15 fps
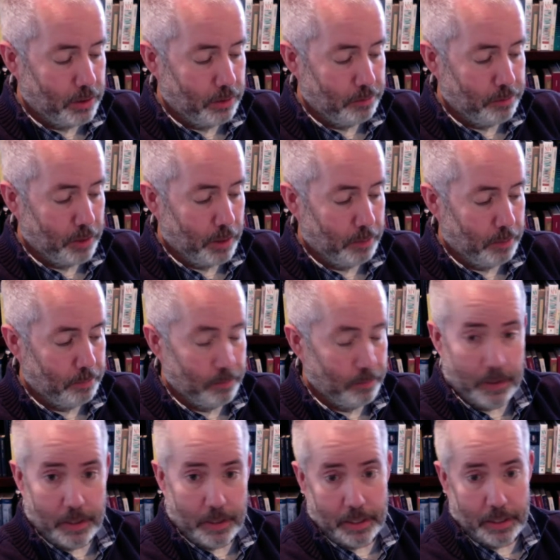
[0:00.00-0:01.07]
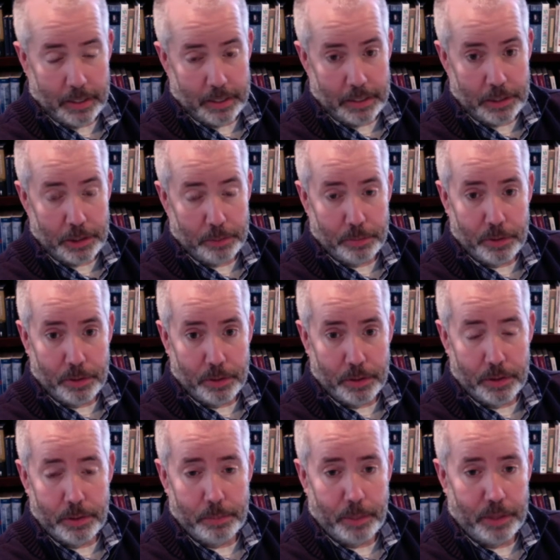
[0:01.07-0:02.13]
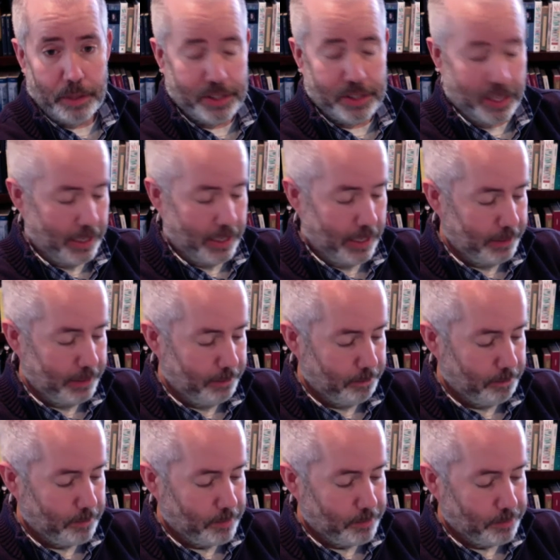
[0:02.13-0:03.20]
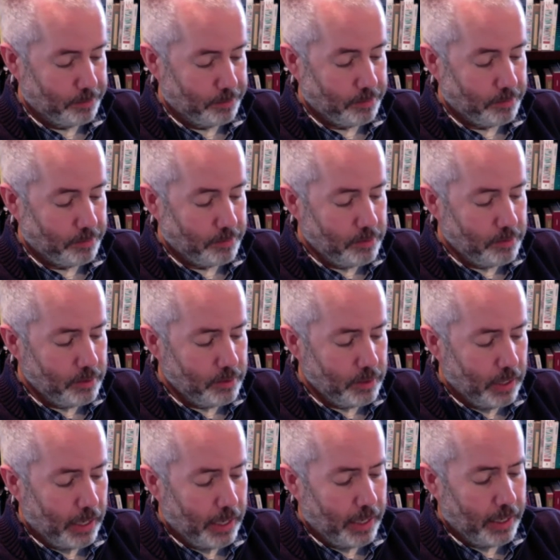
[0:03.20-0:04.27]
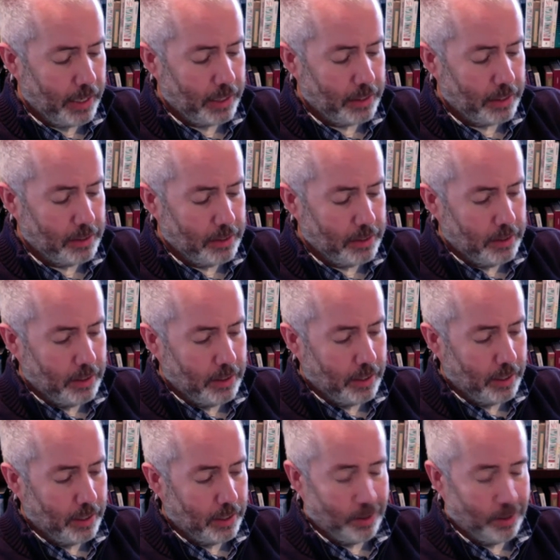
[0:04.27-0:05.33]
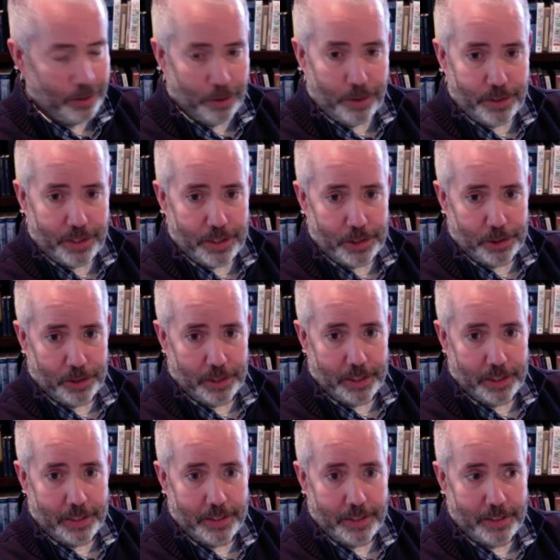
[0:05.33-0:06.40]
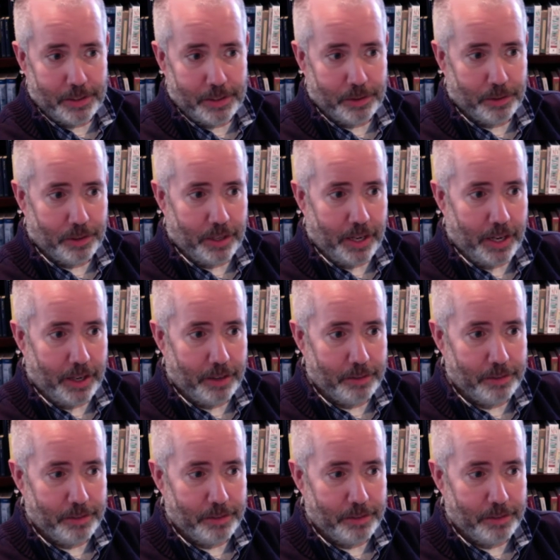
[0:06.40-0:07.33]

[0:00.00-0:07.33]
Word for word: from Egypt to, to Mount Sinai. And uh, along that journey, you're going to have